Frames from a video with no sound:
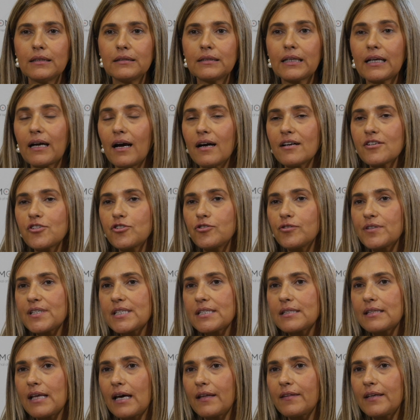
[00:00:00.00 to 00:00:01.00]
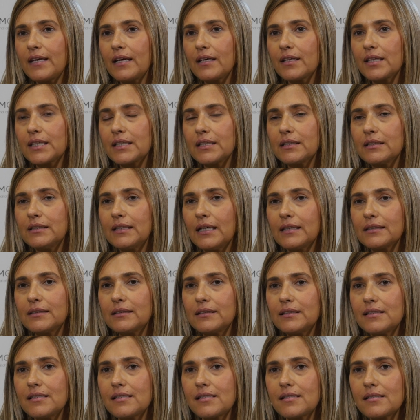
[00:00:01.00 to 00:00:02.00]
The CASTOR study, I think that
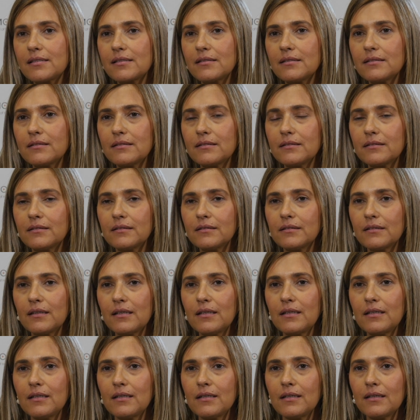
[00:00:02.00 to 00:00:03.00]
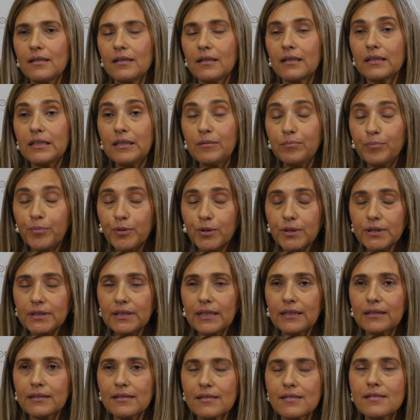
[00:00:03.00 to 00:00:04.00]
is an
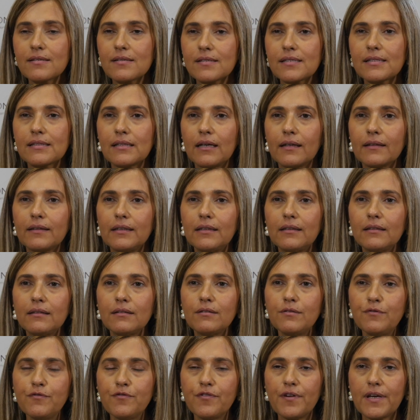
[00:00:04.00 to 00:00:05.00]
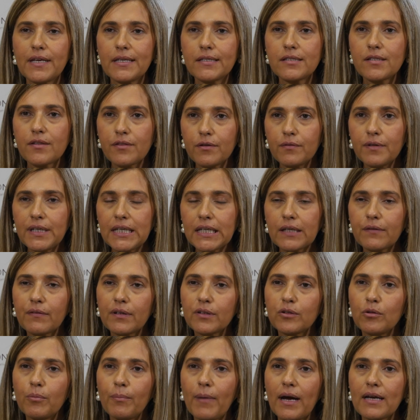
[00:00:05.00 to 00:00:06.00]
important study, phase 3
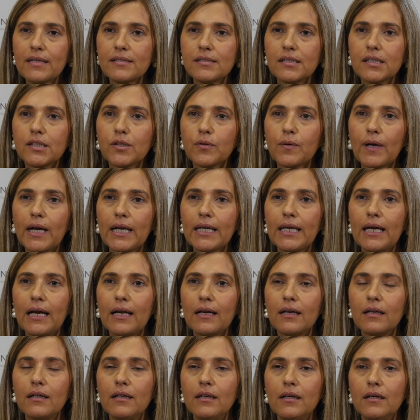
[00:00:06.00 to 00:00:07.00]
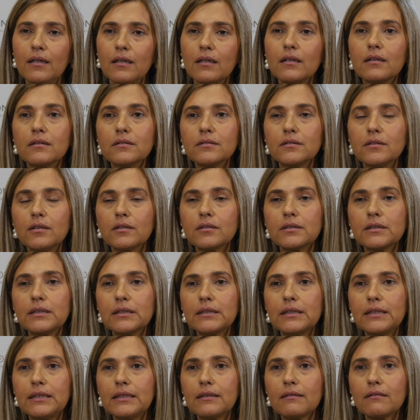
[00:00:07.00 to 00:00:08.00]
randomized trial
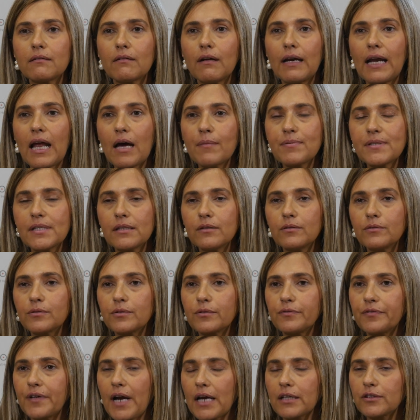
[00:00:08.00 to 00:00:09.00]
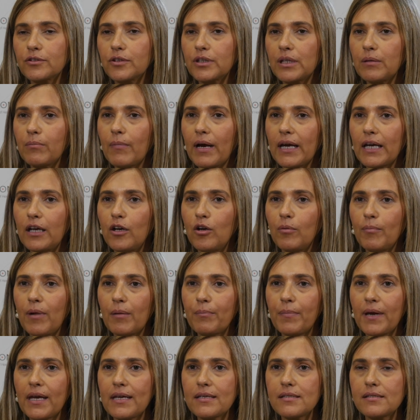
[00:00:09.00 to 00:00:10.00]
conducted in relapsed and refractory
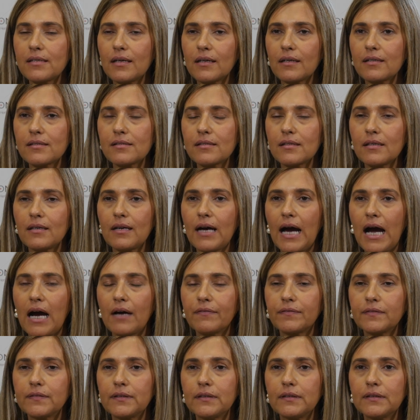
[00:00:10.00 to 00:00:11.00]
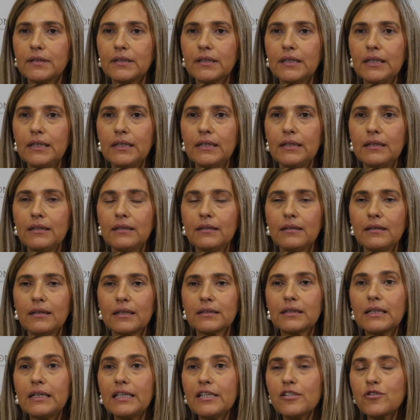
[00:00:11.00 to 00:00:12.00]
myeloma patients after
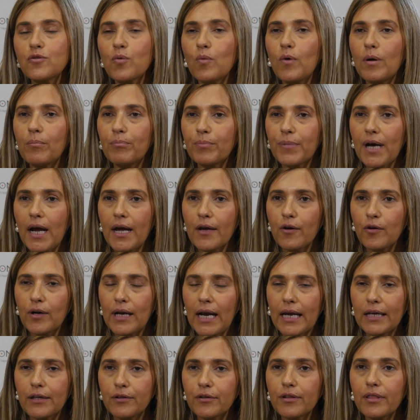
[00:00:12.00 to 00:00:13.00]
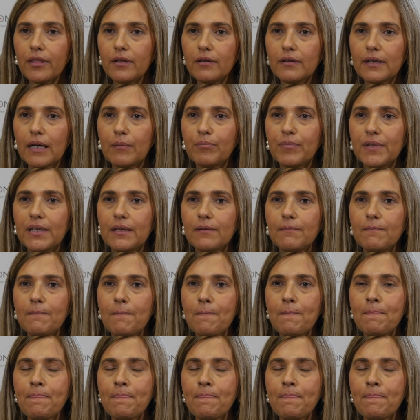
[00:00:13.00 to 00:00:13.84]
at least one prior line of therapy,